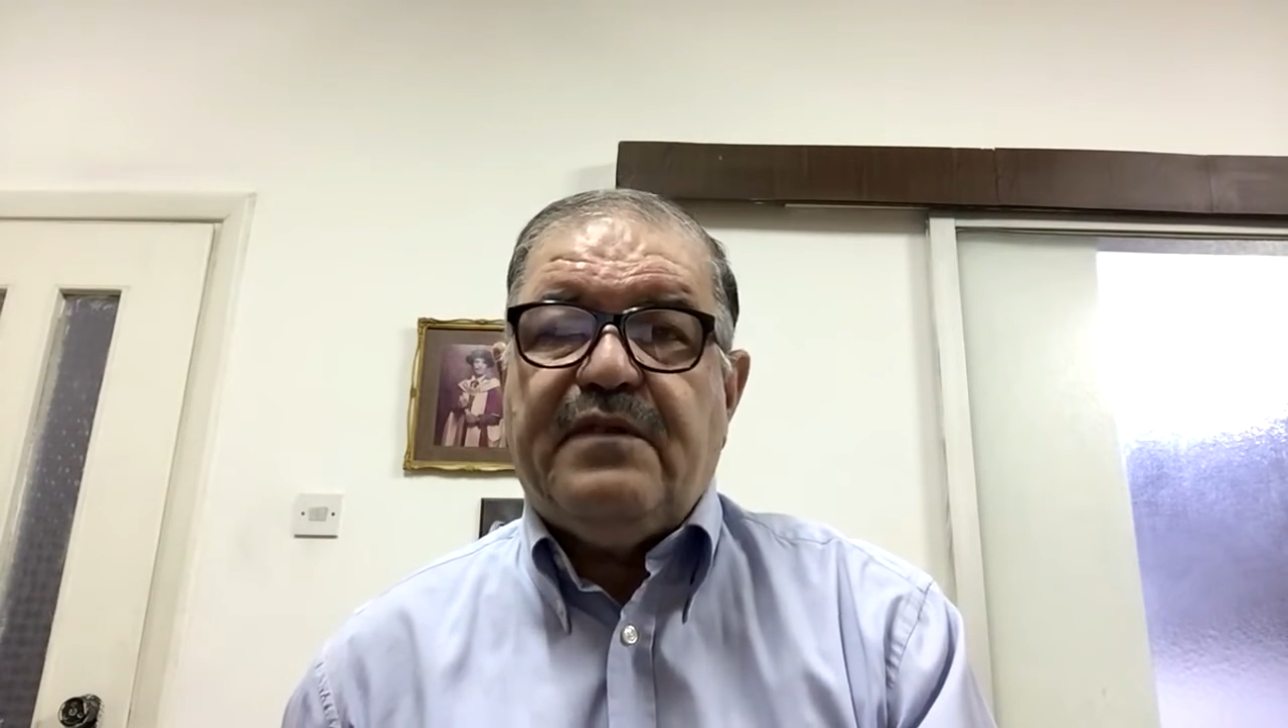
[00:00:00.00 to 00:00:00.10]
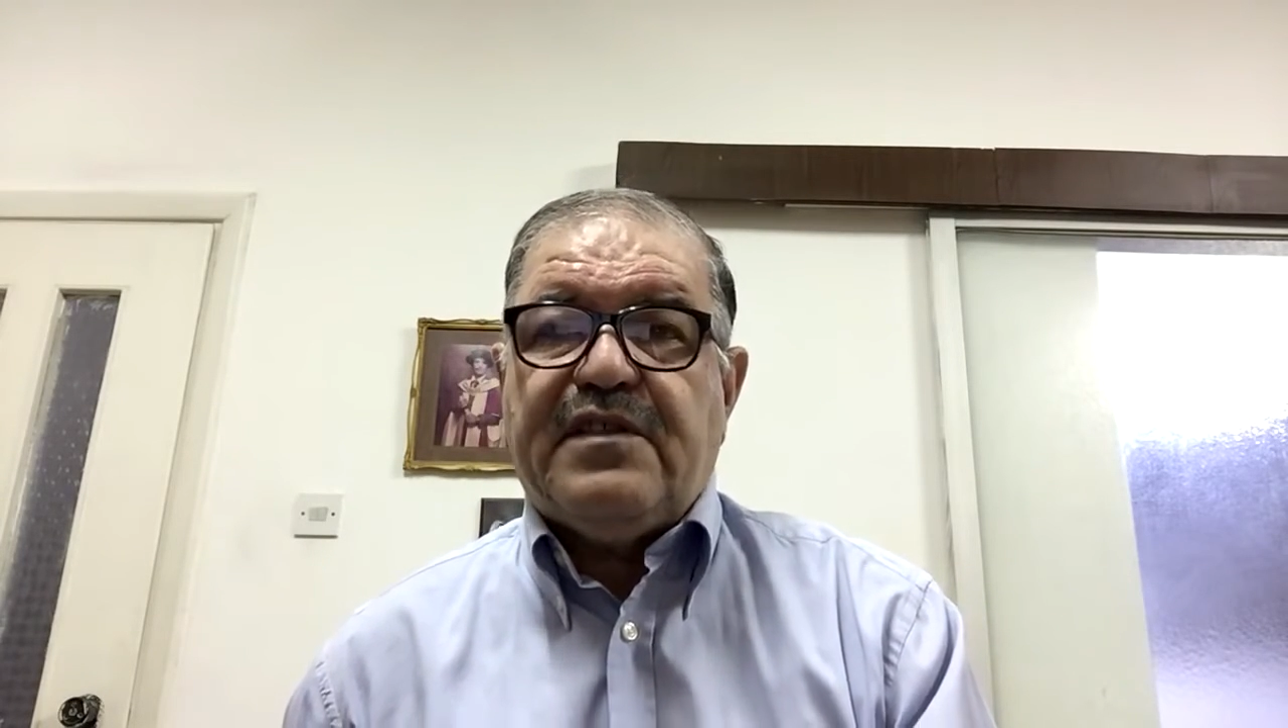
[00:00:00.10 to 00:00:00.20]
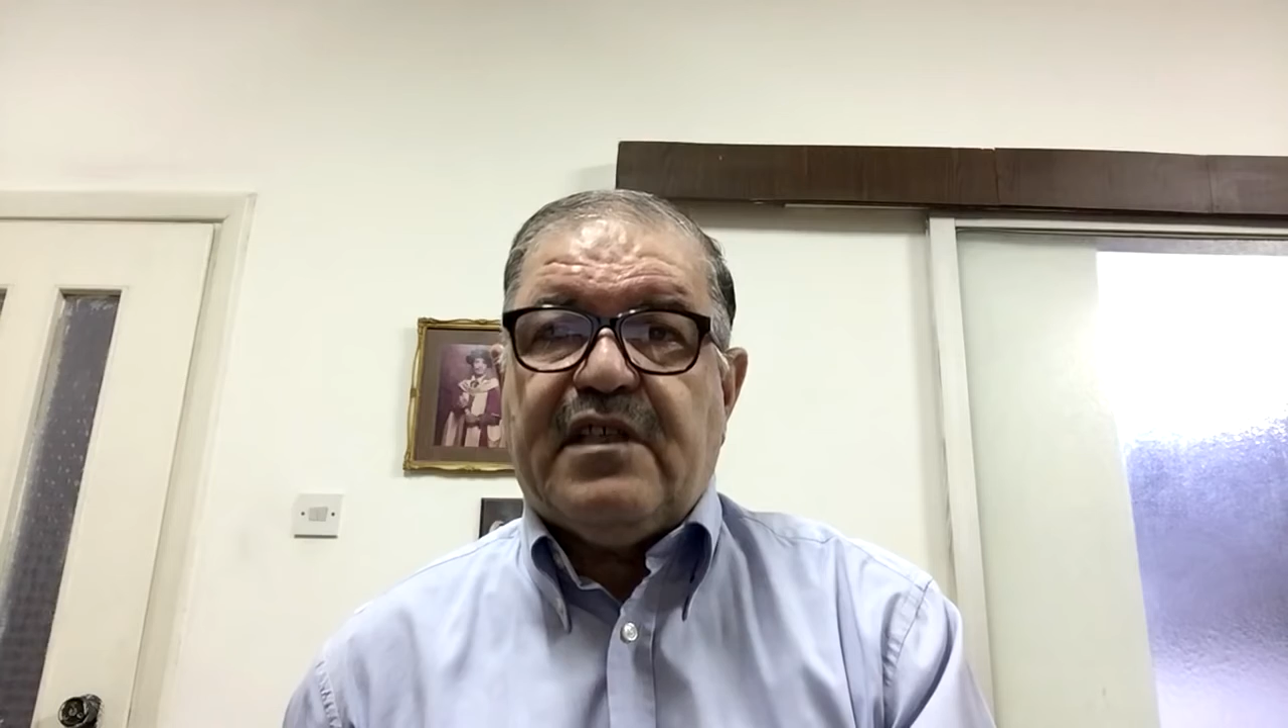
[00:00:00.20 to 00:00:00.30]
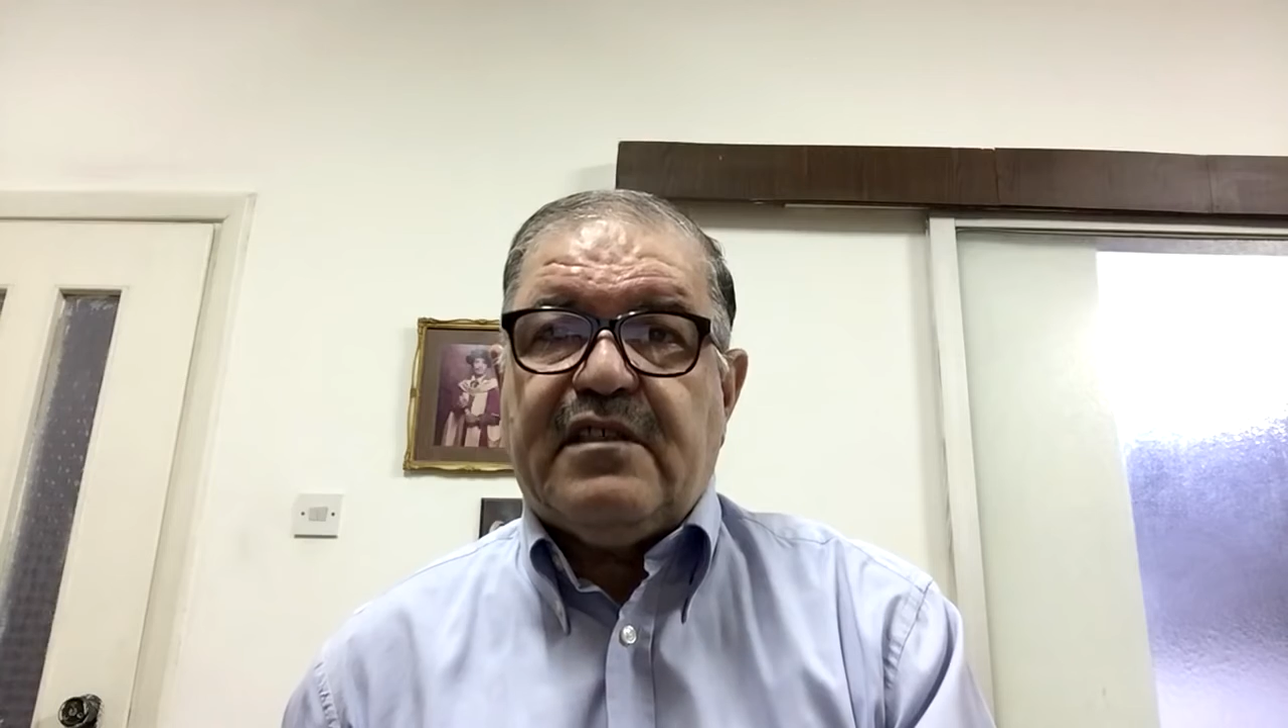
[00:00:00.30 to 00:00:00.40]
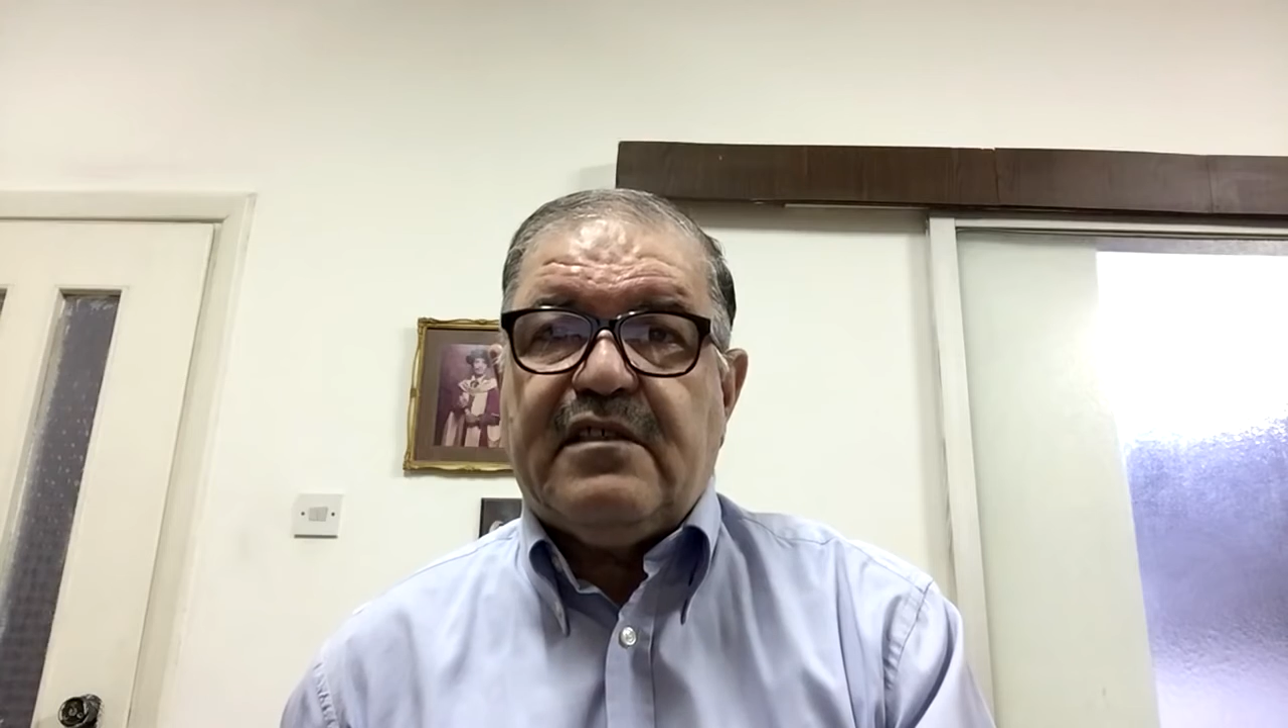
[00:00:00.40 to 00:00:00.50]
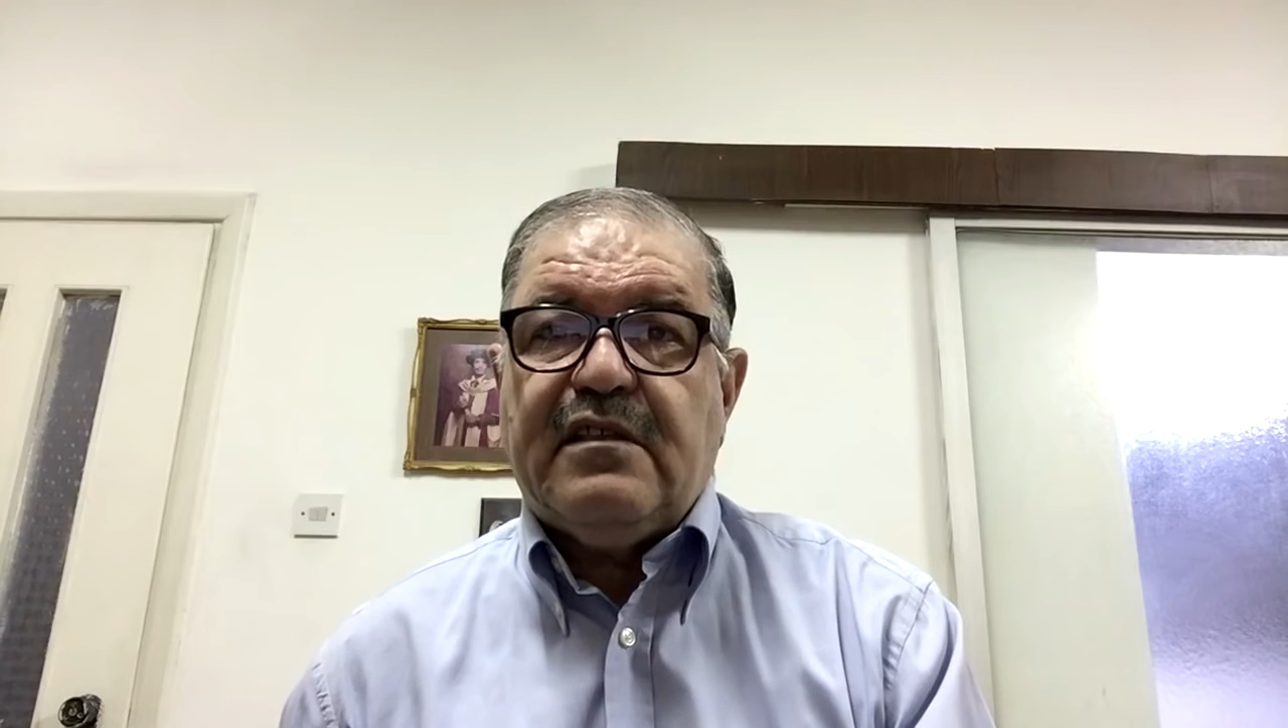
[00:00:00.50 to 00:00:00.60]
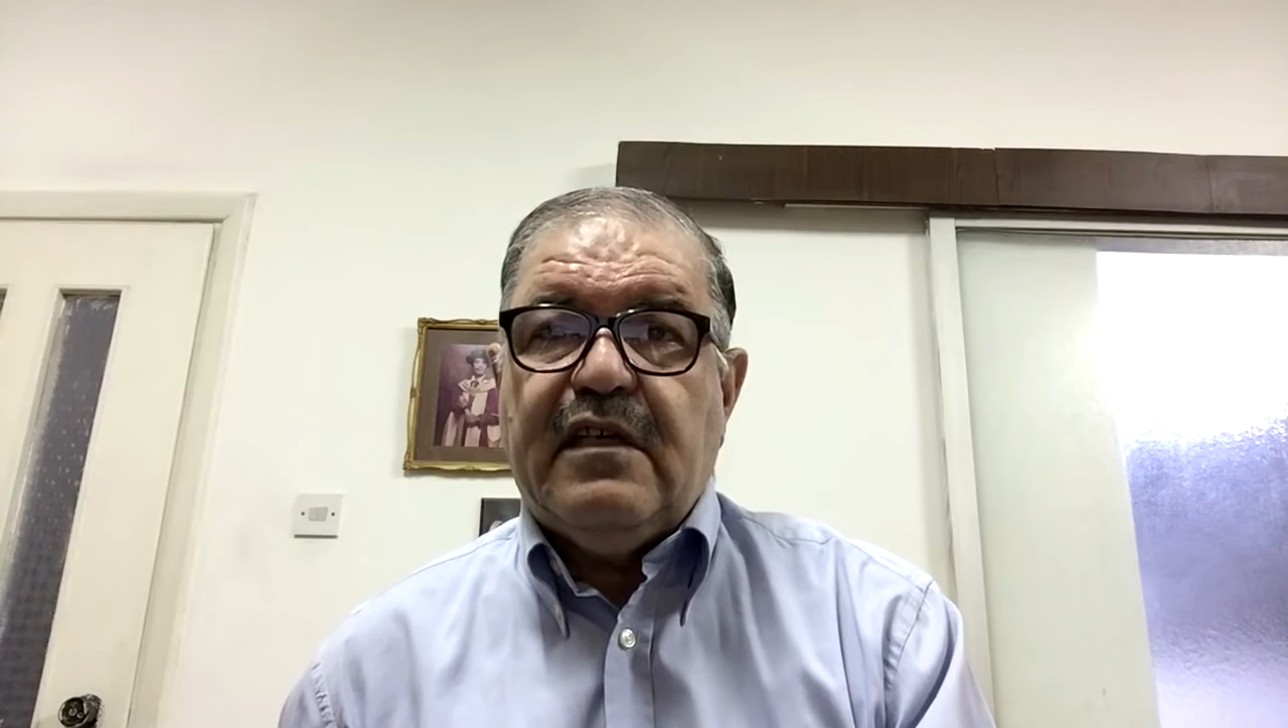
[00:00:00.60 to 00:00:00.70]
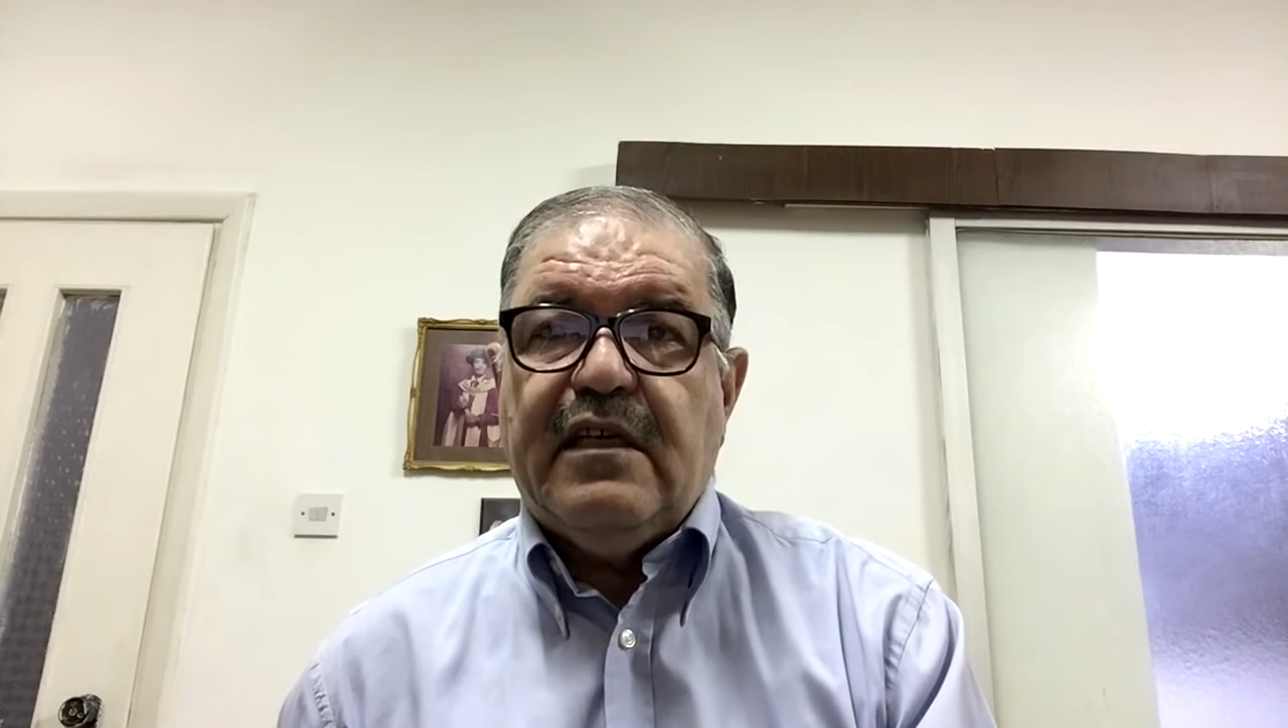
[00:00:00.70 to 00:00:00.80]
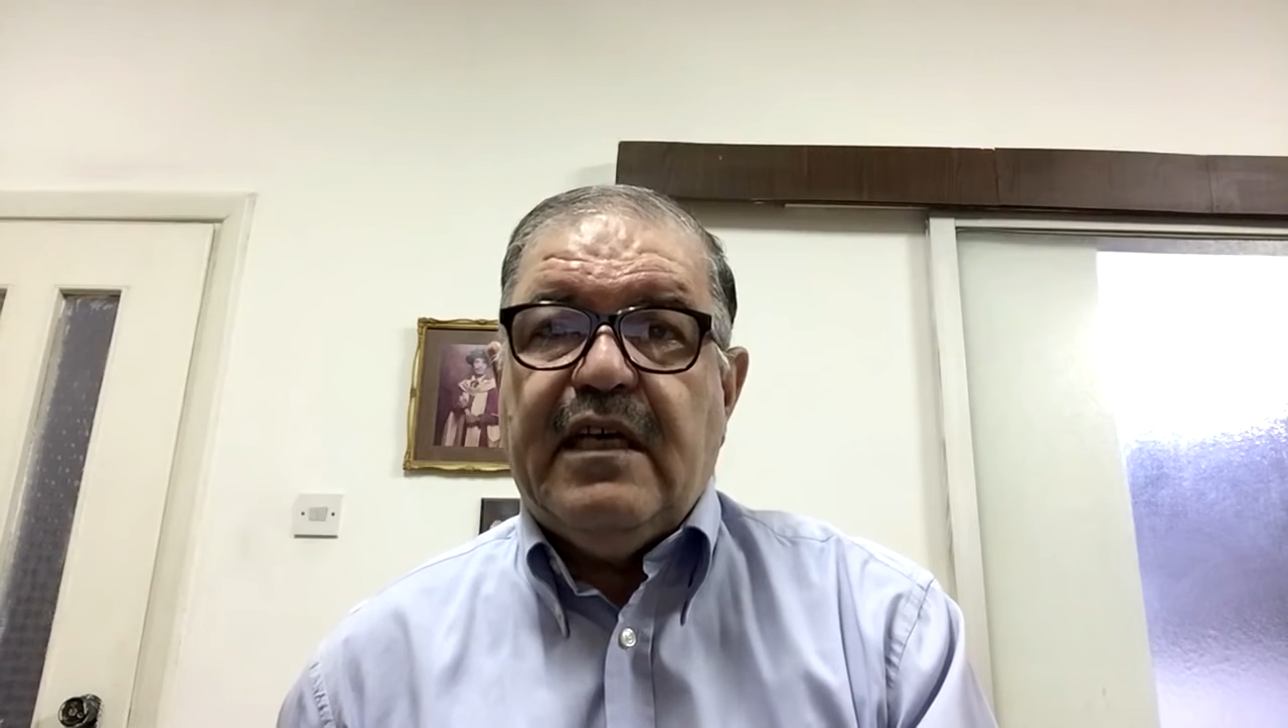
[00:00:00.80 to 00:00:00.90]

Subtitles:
physics